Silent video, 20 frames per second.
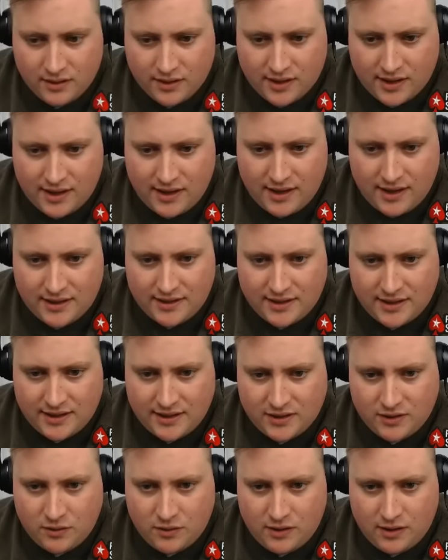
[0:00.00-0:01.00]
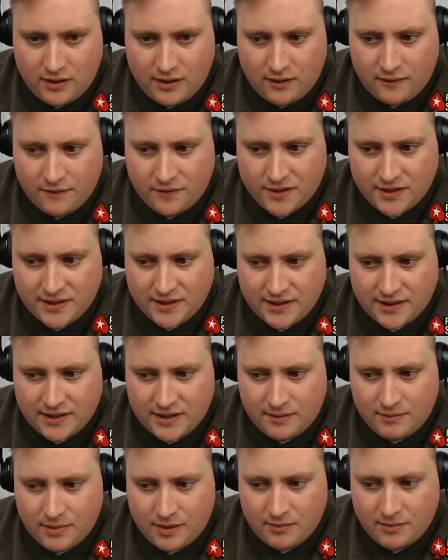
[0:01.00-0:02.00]
King at 10 suited here for
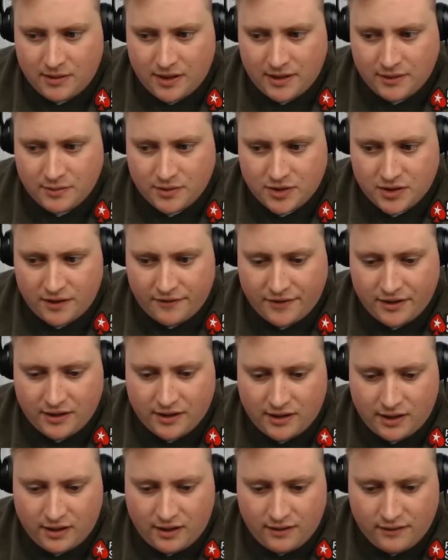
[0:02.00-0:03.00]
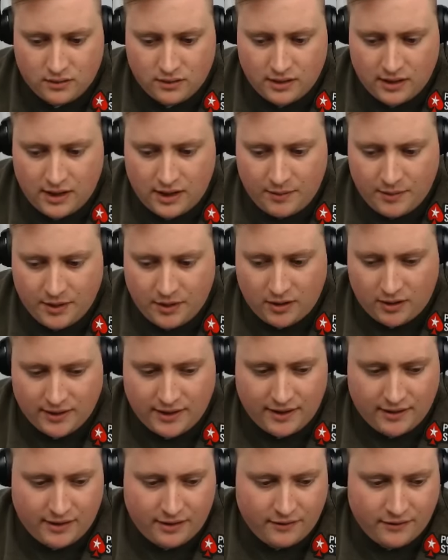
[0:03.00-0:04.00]
16 big blinds. We shove in the cutoff, and we call
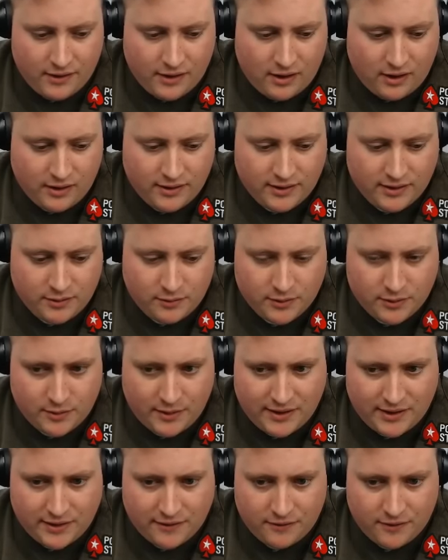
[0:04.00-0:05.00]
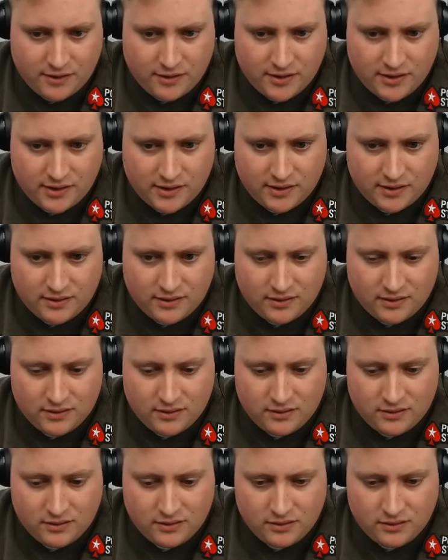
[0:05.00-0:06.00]
down here for the all-in, so we'll sweat this first.
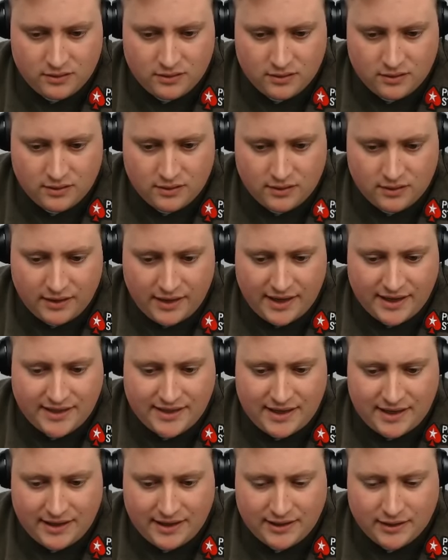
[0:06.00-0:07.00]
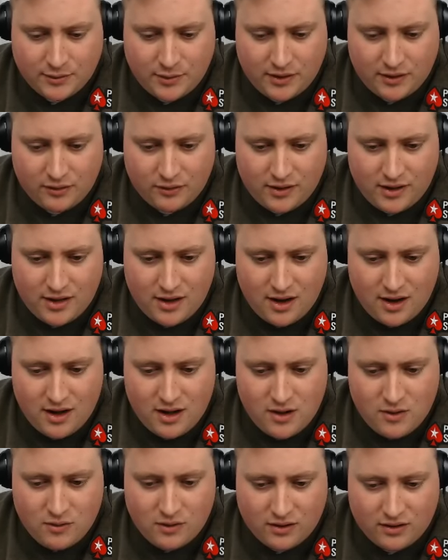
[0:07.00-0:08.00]
Ace 10 against queen 3.
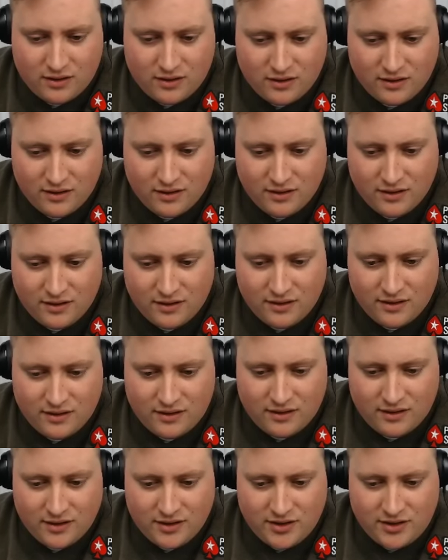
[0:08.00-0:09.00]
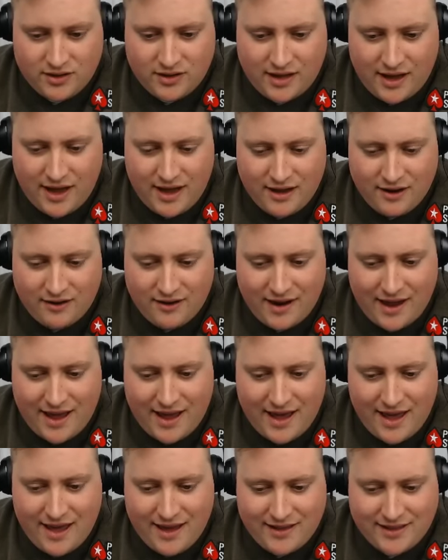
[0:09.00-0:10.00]
No! King or
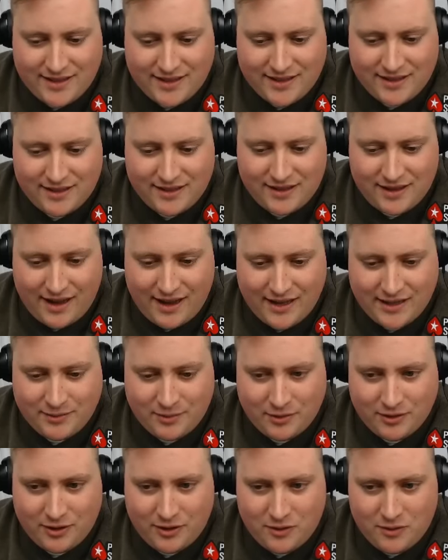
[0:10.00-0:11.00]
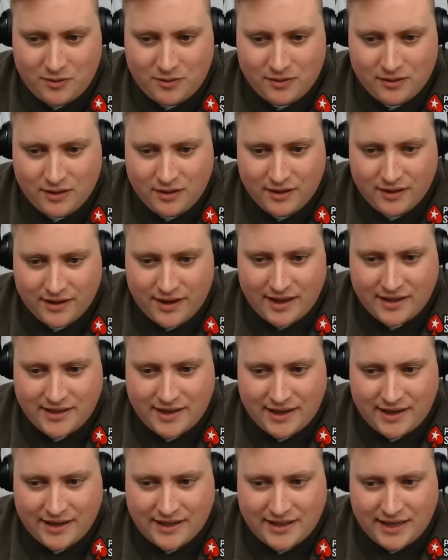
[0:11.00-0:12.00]
ace? Ace will do. King
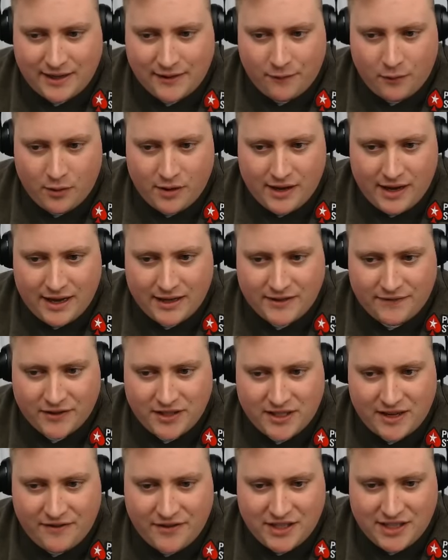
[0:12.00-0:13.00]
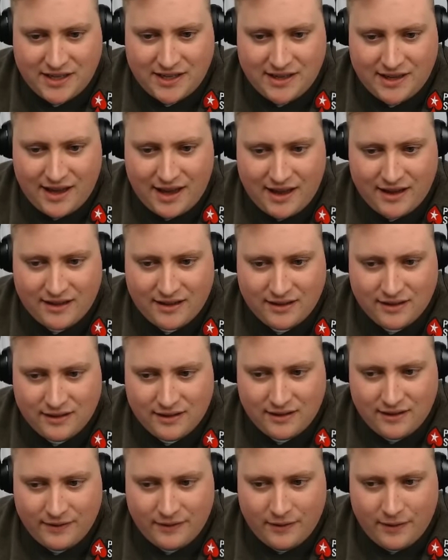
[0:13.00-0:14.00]
10 against ace 4, you guys, for 17k.
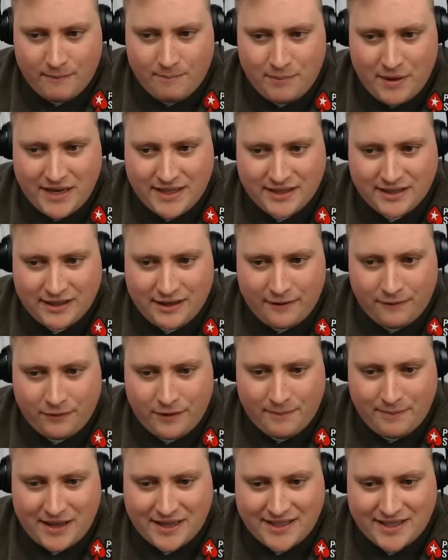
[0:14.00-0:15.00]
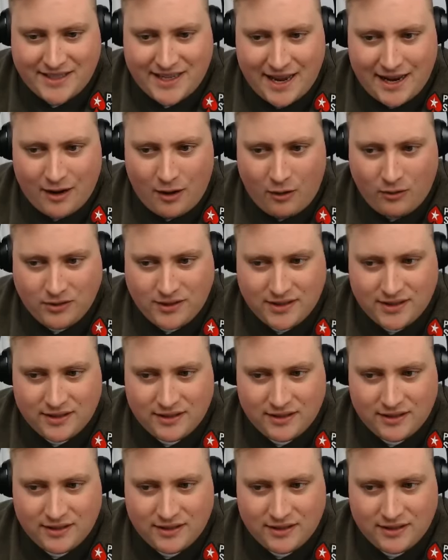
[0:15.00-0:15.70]
And basically a flip that's a 10 hold.